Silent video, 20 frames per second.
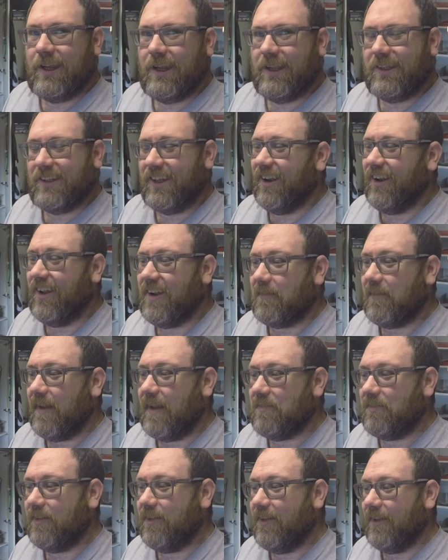it's a lot of
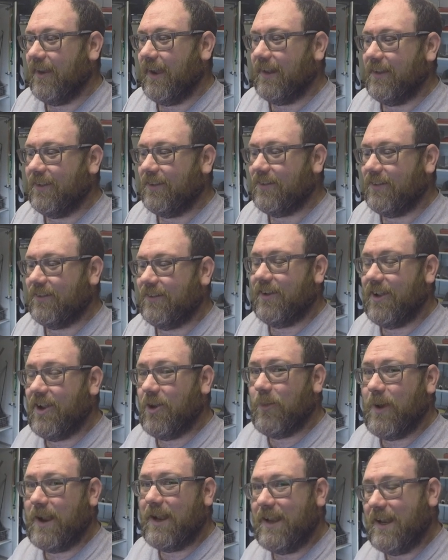effort, and this is
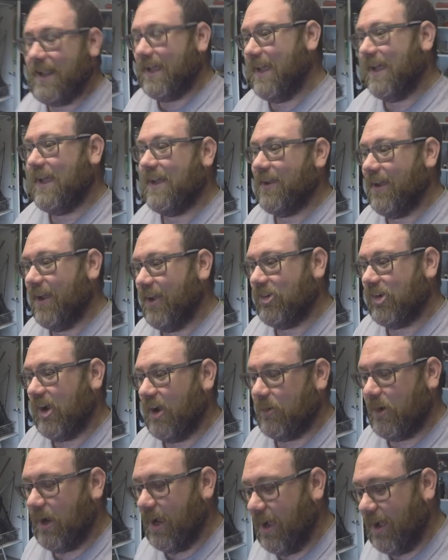nowhere near a
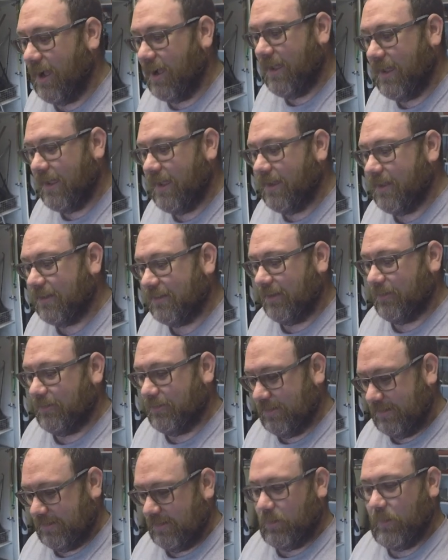show car. So
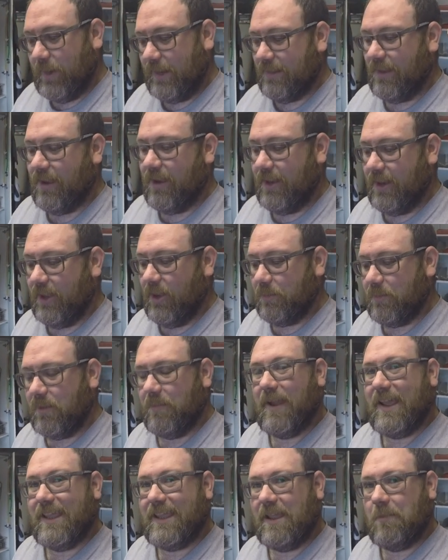it's just a quick tidy up to
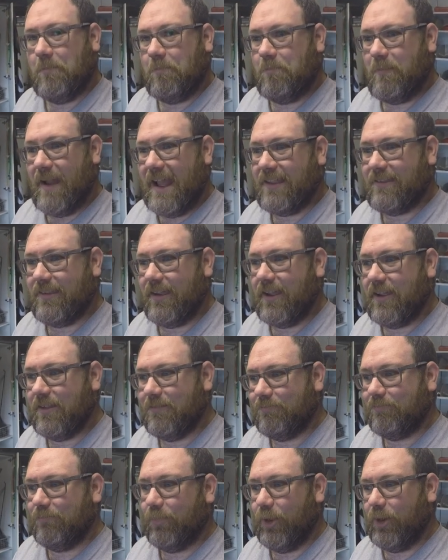make it better,
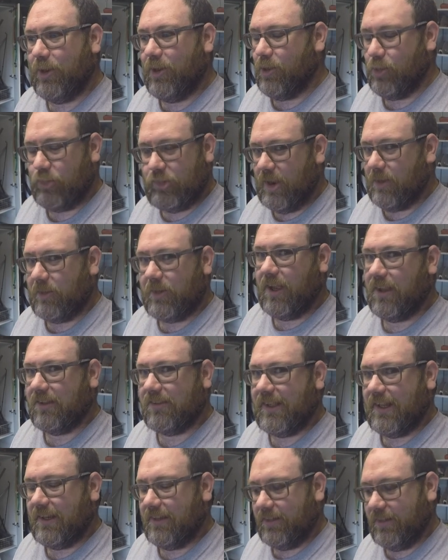but not show car
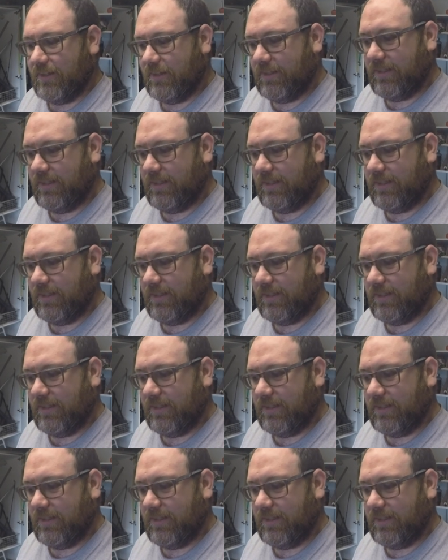standard.